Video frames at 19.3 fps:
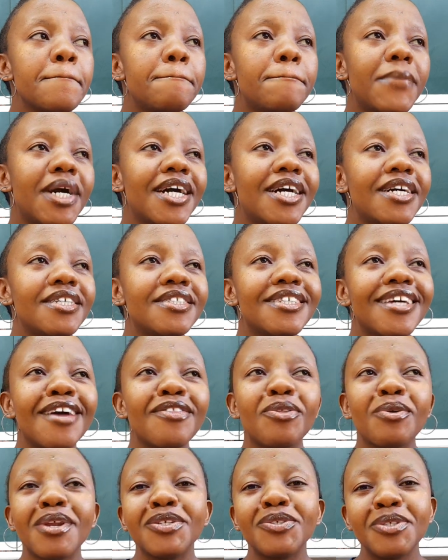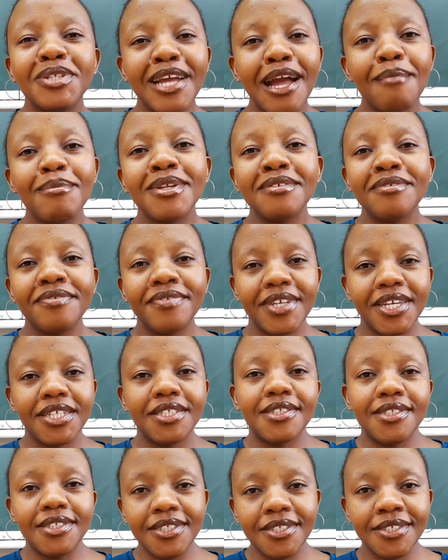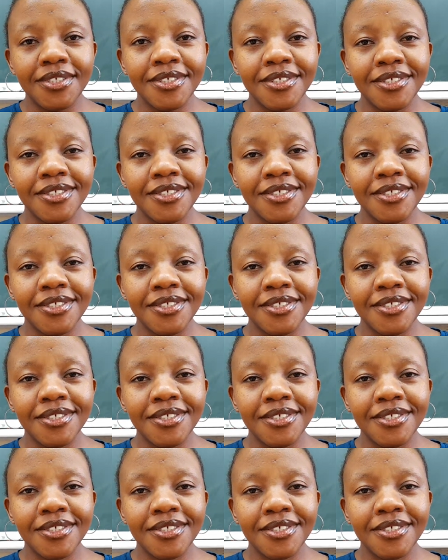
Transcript: But I thought I should come and vent.